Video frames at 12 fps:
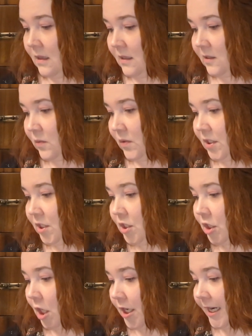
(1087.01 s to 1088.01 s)
This was
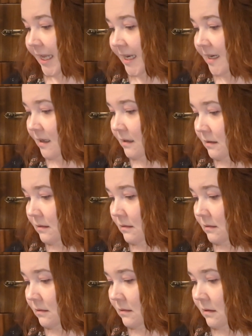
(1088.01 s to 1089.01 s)
started
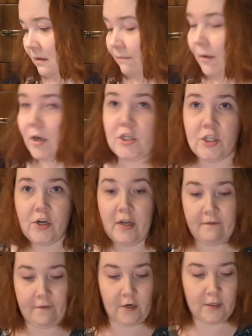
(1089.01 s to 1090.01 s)
March
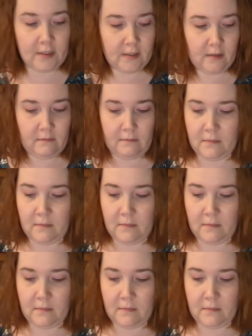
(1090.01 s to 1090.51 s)
31st.